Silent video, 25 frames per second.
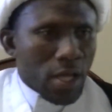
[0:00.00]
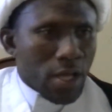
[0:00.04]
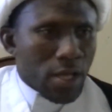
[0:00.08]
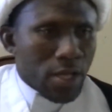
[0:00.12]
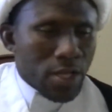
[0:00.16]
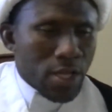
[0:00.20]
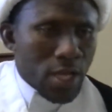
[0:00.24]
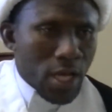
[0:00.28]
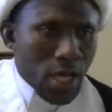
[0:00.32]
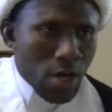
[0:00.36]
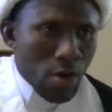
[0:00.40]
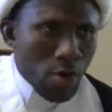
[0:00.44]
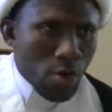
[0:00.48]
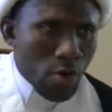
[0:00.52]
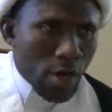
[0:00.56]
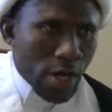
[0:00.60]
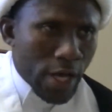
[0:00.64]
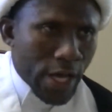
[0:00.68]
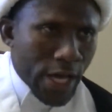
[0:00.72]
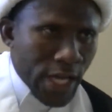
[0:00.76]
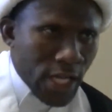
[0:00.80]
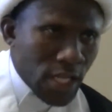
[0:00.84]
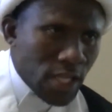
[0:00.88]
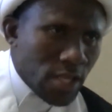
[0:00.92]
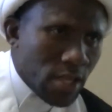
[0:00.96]
Now,
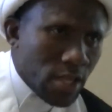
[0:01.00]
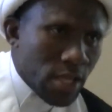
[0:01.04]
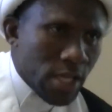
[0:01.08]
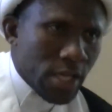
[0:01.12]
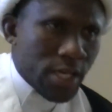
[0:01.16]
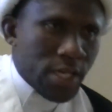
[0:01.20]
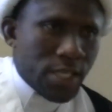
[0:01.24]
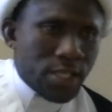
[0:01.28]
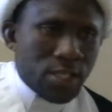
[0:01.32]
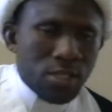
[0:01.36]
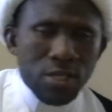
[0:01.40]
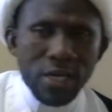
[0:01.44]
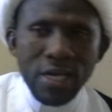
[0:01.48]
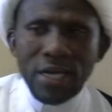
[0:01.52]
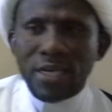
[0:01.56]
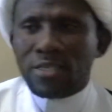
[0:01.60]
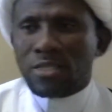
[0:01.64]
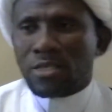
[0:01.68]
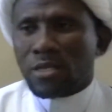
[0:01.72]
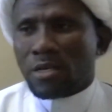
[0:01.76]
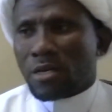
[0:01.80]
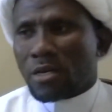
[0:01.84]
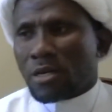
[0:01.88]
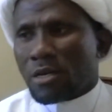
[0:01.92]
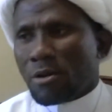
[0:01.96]
in this
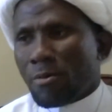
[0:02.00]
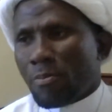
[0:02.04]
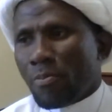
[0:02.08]
qasr,